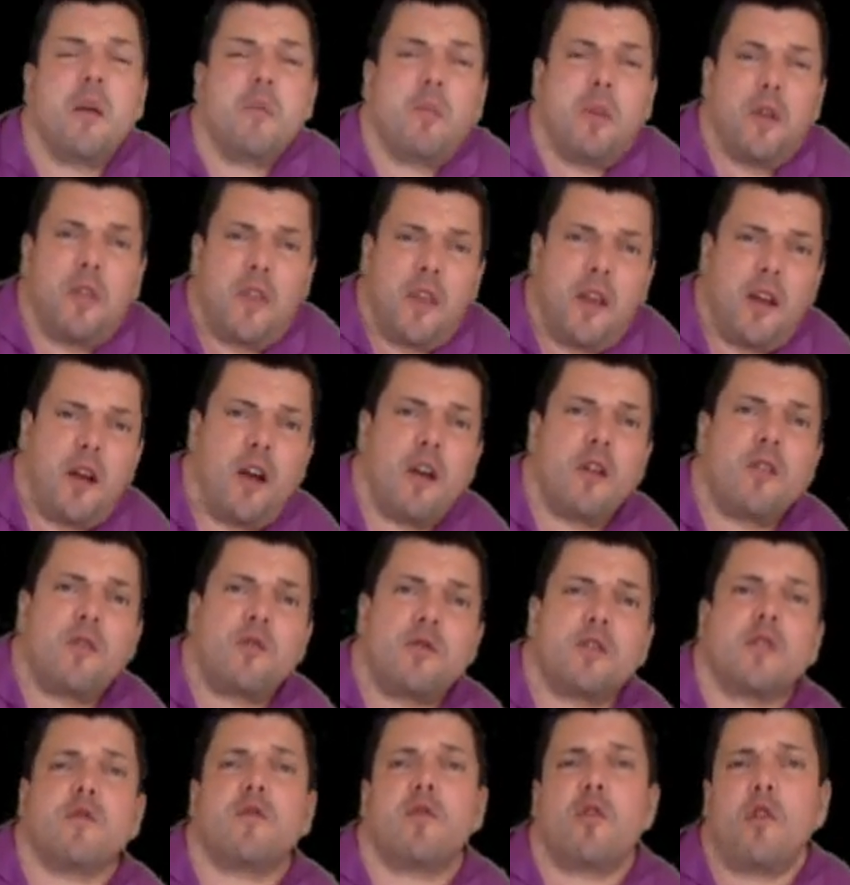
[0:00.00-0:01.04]
but they are
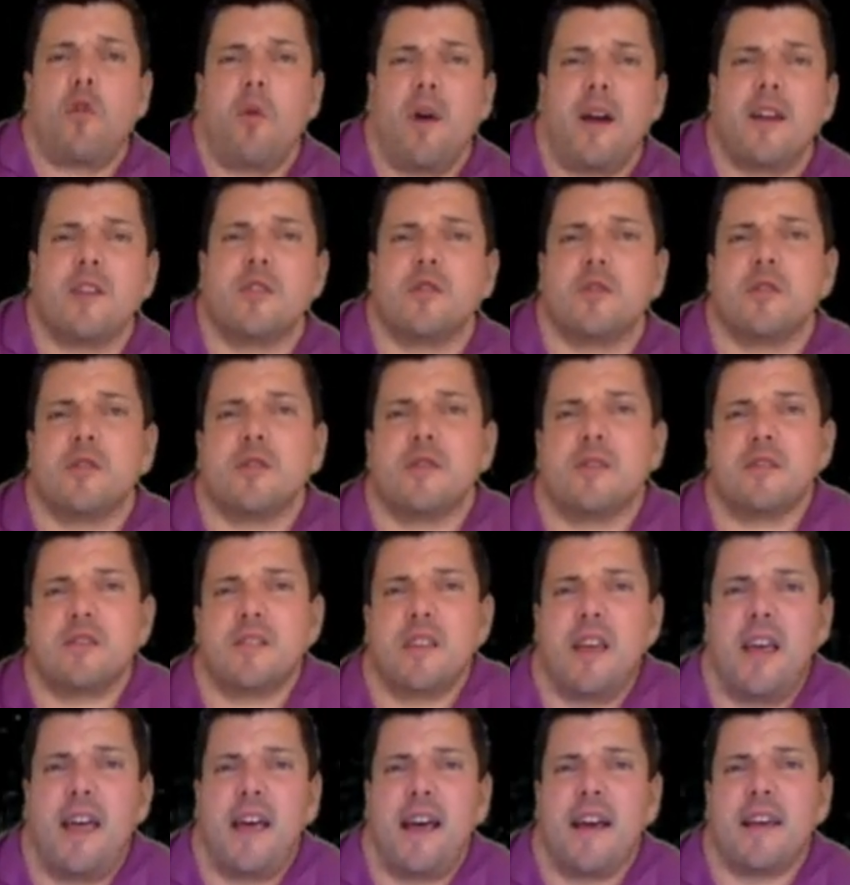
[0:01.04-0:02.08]
useful questions
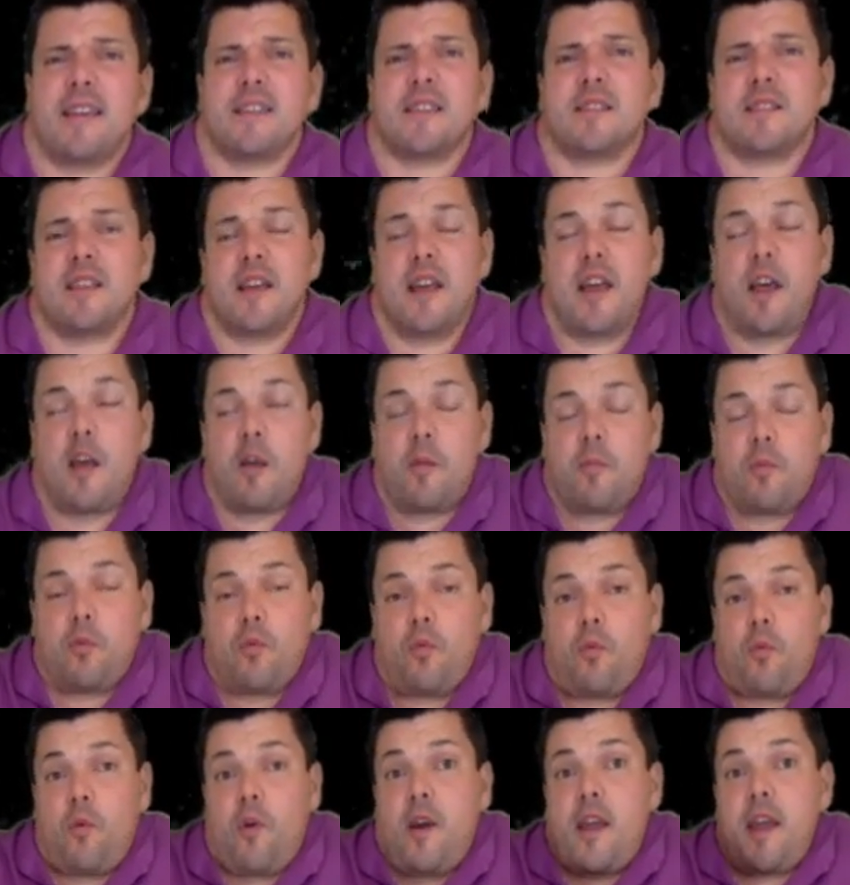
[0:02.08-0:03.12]
to ask to help
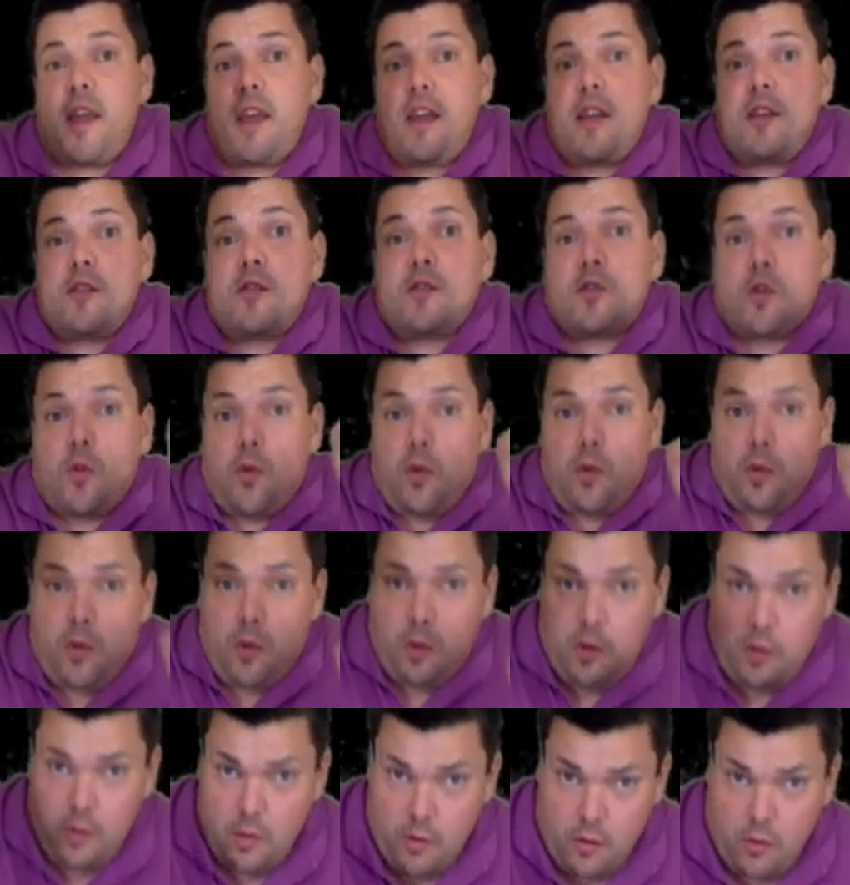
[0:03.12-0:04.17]
raise or
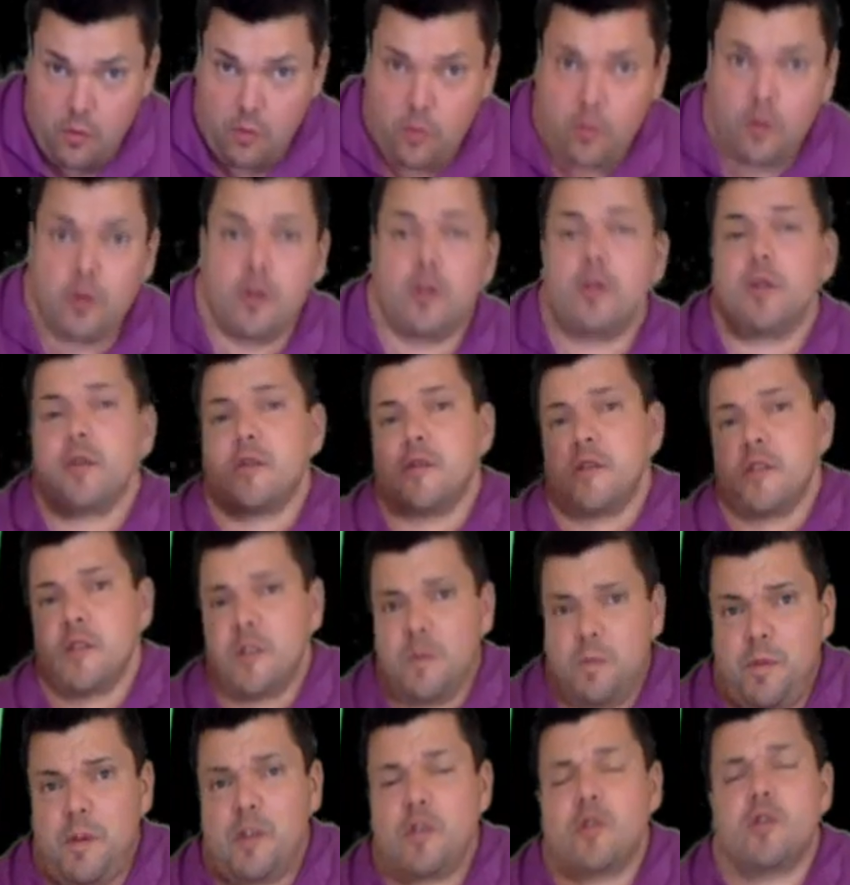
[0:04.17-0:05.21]
lower your
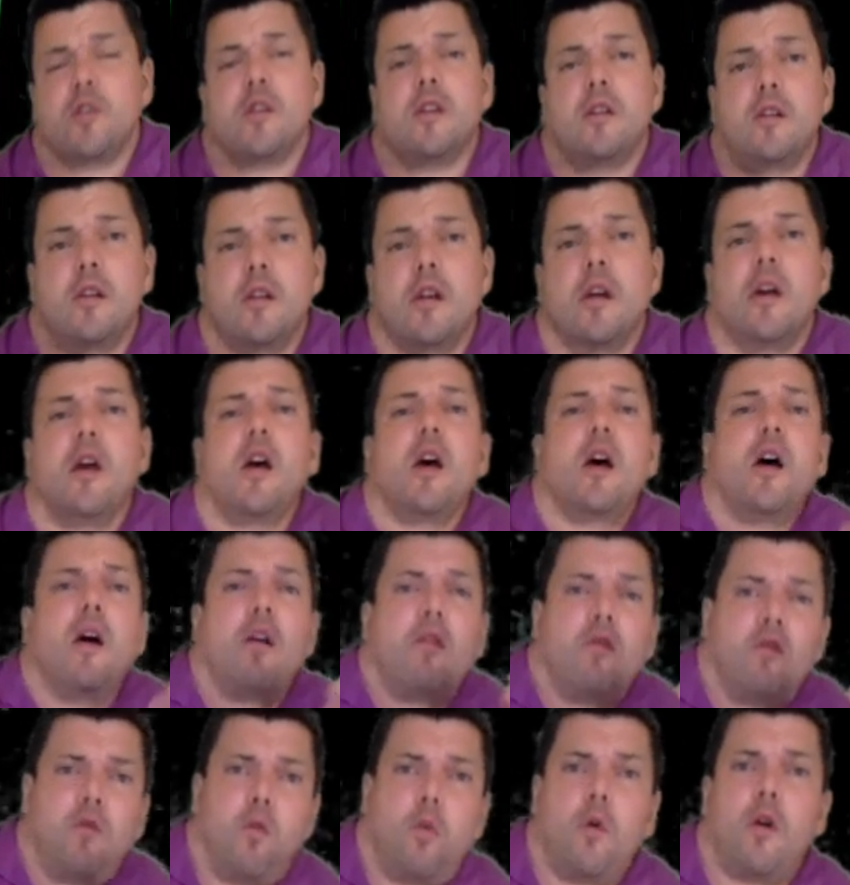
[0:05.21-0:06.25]
suspicion
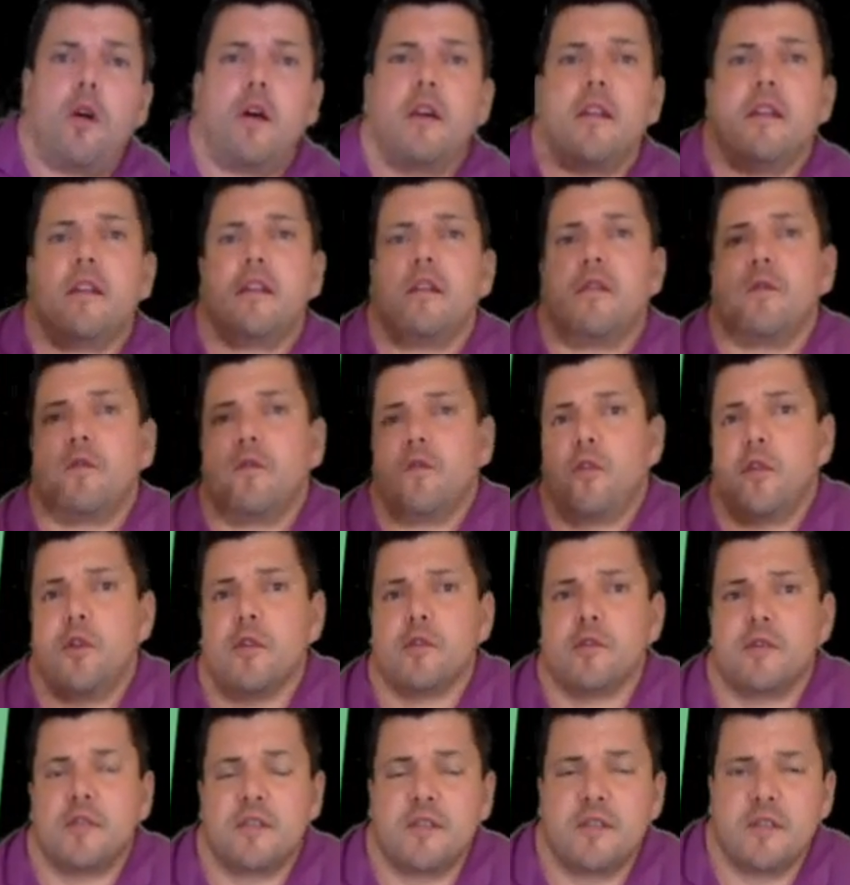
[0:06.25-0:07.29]
of one
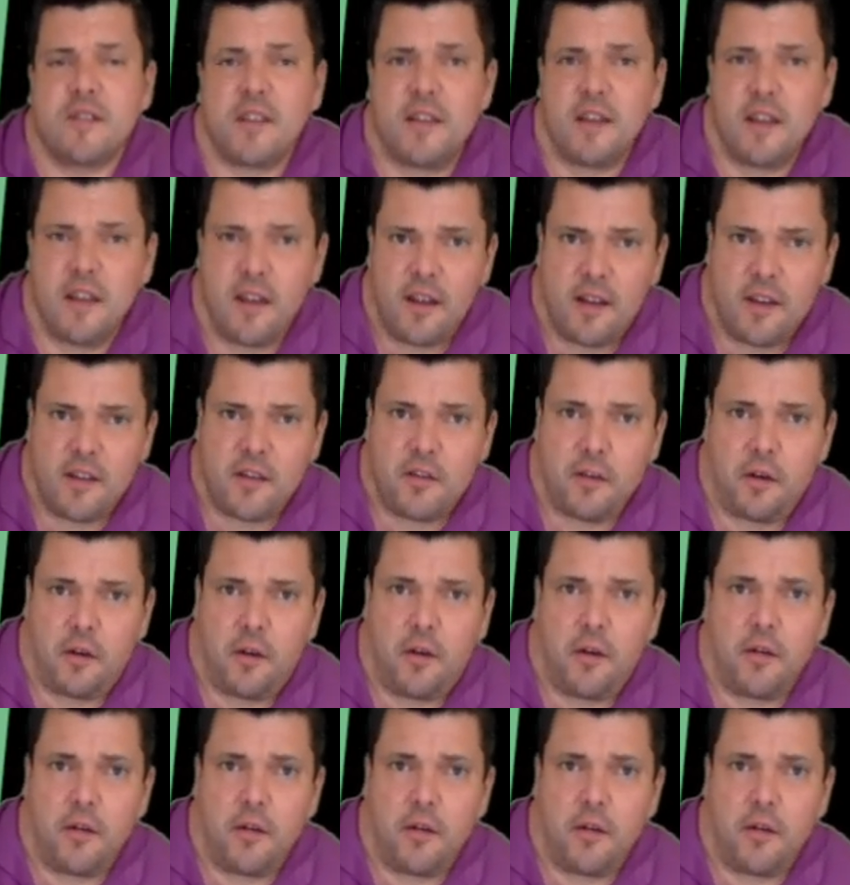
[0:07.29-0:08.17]
versus the other.